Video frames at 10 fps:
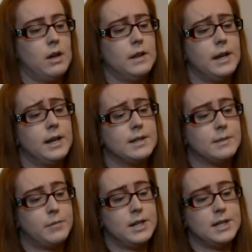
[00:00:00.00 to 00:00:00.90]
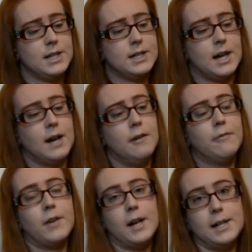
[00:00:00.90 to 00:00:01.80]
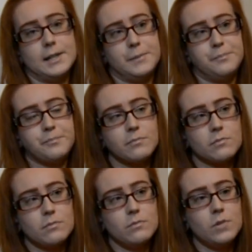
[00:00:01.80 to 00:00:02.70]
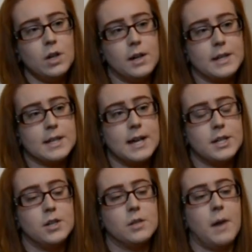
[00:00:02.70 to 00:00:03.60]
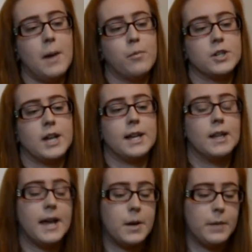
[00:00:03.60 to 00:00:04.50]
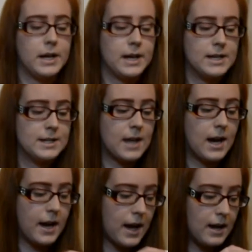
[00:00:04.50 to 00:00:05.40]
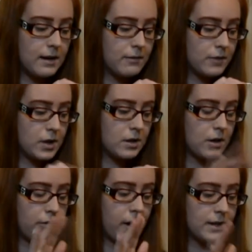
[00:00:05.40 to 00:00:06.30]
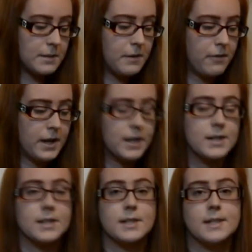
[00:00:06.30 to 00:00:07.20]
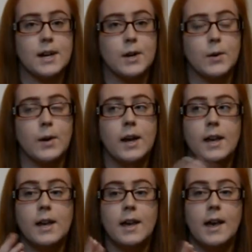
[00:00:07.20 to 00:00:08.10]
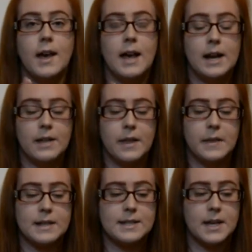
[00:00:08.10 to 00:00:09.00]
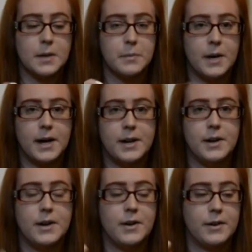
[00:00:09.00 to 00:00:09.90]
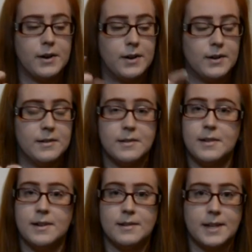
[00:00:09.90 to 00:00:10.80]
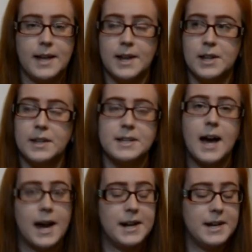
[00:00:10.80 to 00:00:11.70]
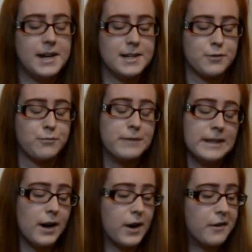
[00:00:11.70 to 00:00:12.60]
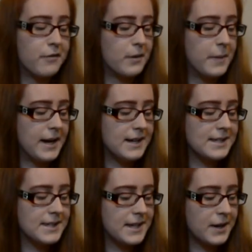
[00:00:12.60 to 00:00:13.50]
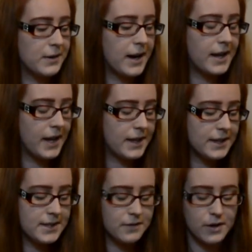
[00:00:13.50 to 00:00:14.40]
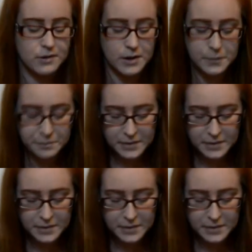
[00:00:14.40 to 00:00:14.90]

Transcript: that is pretty tough um, on the side to do them up, which I like because I have arthritis in my fingers, so anything that's like a button or like anything tiny is really hard for me, so I like that these are Velcro.